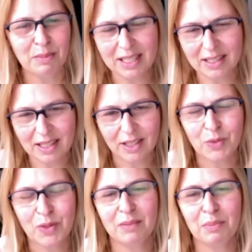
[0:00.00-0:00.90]
Byzantine
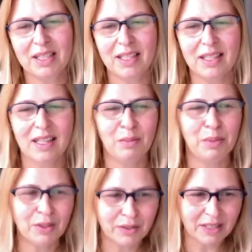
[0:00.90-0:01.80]
Greek and Byzantine
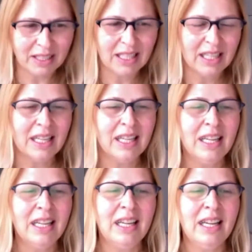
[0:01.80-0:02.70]
epigraphy.
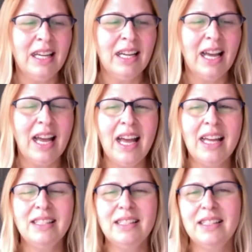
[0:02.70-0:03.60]

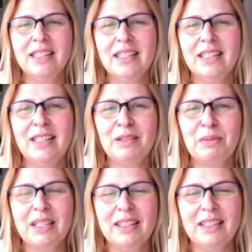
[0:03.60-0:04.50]
And it is
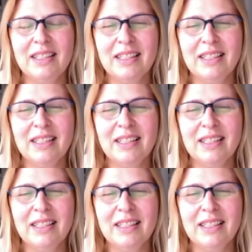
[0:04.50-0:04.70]
my